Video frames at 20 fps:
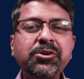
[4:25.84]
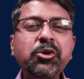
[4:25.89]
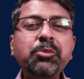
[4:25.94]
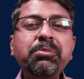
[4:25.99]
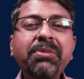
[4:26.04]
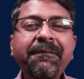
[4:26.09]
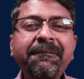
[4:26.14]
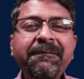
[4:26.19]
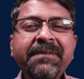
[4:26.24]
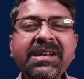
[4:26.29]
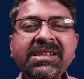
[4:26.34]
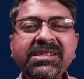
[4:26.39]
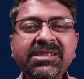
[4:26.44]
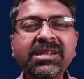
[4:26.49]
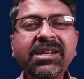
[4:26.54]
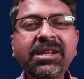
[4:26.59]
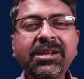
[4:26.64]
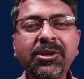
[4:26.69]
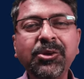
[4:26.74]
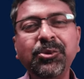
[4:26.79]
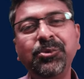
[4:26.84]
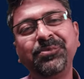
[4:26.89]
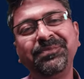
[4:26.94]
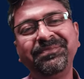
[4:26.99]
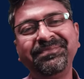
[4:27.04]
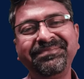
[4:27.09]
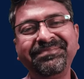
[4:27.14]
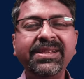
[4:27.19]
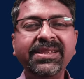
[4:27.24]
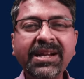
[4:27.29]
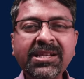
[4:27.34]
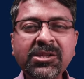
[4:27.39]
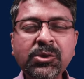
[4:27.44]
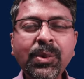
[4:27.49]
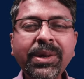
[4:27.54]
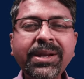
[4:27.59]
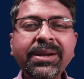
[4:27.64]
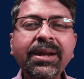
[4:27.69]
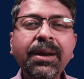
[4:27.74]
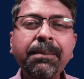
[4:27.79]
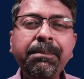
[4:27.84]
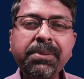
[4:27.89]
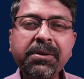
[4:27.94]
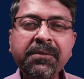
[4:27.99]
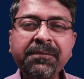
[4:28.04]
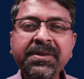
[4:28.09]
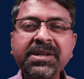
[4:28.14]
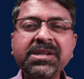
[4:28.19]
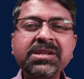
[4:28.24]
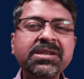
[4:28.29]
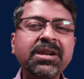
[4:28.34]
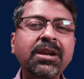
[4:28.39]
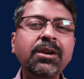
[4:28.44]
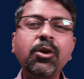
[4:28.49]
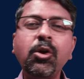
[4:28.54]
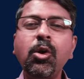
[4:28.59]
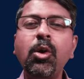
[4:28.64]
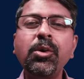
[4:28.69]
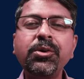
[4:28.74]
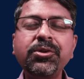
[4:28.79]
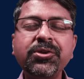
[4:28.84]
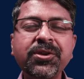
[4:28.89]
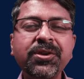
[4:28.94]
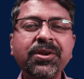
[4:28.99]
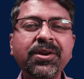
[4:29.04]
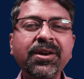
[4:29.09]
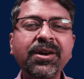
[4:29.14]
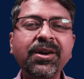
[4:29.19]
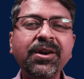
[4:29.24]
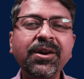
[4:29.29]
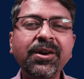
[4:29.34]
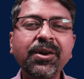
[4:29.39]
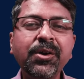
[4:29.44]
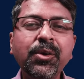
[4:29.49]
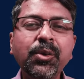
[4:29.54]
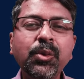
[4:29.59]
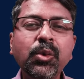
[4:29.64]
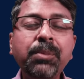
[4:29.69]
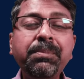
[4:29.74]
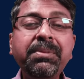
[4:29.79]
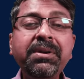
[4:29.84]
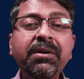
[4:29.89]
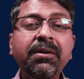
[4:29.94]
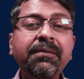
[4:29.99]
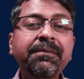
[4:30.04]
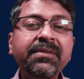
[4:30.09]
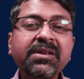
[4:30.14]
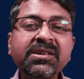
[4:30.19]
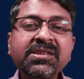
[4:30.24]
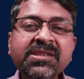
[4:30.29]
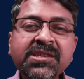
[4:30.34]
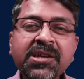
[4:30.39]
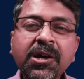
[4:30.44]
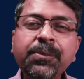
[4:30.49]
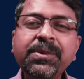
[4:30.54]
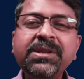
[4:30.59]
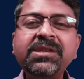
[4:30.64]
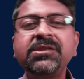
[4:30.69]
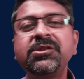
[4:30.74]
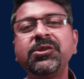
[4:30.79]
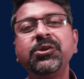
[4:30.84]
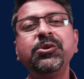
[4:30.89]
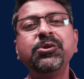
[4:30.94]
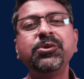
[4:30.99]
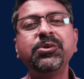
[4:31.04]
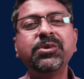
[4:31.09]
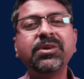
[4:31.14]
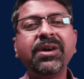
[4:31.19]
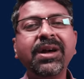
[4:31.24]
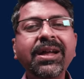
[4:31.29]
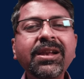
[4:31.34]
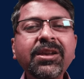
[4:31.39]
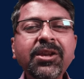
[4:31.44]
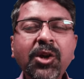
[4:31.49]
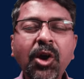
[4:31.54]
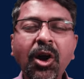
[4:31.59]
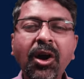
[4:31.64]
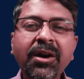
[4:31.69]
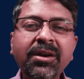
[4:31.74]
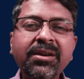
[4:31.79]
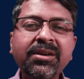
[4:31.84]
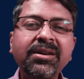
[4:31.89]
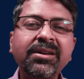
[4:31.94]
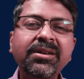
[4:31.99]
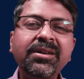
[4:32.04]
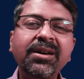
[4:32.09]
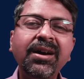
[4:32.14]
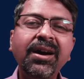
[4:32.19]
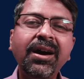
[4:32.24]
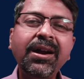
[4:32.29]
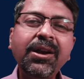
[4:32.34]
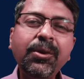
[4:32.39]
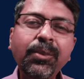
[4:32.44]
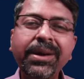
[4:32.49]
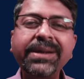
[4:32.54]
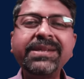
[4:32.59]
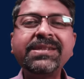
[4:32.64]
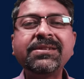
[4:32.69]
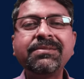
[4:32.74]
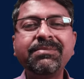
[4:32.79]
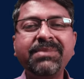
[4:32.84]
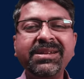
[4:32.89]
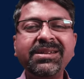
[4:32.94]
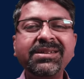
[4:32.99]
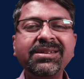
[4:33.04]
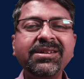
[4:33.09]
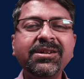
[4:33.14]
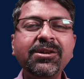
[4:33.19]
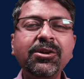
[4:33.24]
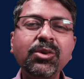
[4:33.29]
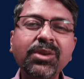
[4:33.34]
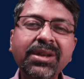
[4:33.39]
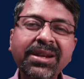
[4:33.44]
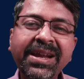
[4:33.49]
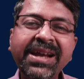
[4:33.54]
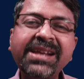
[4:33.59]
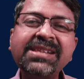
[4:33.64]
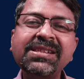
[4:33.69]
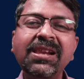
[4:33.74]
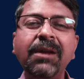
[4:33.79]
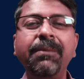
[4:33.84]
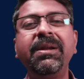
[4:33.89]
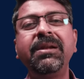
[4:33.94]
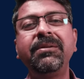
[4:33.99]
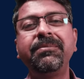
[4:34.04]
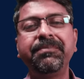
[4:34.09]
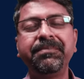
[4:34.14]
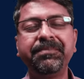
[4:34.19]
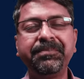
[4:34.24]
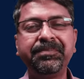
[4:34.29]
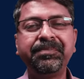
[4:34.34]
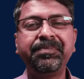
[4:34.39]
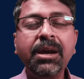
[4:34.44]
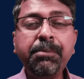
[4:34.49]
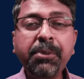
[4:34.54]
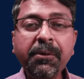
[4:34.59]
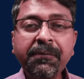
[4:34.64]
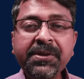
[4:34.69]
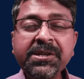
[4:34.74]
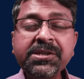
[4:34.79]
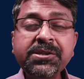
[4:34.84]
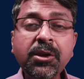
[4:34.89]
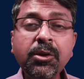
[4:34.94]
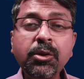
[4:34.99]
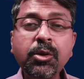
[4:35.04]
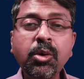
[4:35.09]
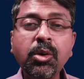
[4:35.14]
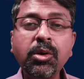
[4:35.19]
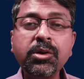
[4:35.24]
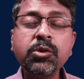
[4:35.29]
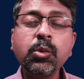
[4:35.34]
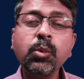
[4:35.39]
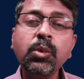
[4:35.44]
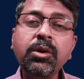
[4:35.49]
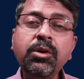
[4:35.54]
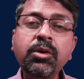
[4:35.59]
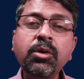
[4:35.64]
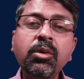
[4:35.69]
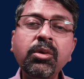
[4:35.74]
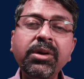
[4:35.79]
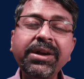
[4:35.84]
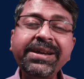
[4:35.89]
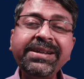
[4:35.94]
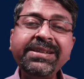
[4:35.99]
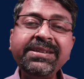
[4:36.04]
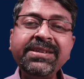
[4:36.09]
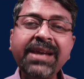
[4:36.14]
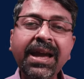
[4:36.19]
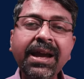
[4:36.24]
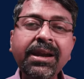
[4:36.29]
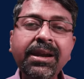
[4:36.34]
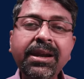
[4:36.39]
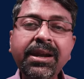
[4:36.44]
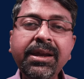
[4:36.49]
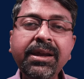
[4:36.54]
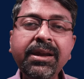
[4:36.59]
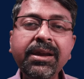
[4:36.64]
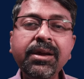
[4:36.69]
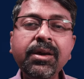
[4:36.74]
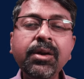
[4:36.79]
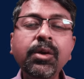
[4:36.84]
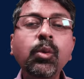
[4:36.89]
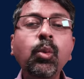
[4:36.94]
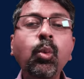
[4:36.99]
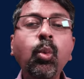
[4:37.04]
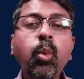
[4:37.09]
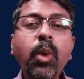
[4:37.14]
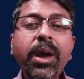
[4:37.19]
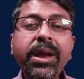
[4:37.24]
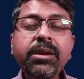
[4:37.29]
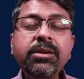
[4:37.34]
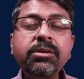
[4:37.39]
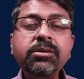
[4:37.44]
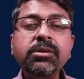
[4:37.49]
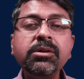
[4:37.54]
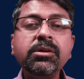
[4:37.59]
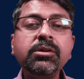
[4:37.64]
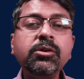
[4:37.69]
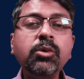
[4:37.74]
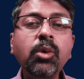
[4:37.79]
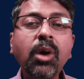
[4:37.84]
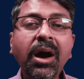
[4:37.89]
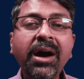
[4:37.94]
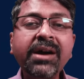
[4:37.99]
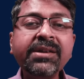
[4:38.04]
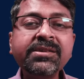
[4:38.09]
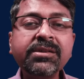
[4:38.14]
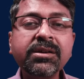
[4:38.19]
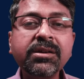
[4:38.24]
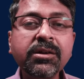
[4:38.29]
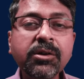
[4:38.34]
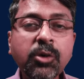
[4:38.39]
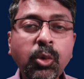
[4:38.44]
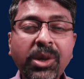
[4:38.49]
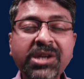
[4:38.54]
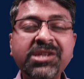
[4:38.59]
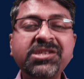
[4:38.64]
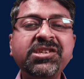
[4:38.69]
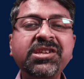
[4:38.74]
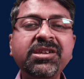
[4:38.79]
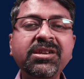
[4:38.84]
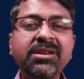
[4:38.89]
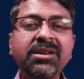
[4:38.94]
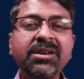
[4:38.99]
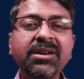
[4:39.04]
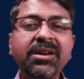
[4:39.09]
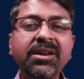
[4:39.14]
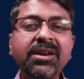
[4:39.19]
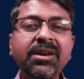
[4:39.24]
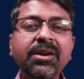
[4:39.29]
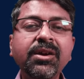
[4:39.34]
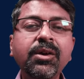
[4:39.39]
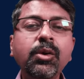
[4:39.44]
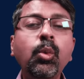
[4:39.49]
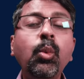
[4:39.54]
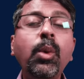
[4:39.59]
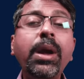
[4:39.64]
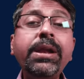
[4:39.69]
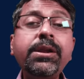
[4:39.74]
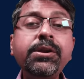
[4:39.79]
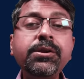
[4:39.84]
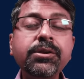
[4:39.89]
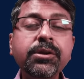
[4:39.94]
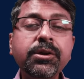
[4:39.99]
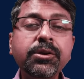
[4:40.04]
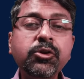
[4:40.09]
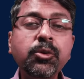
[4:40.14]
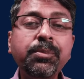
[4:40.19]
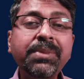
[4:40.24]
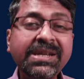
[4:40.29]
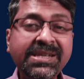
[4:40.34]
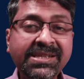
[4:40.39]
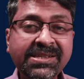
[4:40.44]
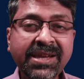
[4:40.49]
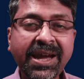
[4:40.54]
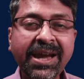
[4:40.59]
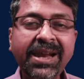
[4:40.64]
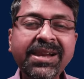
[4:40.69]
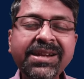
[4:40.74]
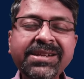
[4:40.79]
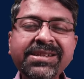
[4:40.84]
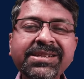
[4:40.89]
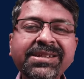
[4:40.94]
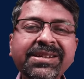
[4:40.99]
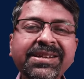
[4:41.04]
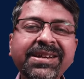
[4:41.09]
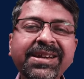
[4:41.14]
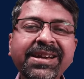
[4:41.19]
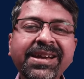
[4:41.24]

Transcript: to be fixed in you. That's when a professional coach would be of service to you and your advancement to the next level. A professional coach would know exactly when to ask questions, when to be silent,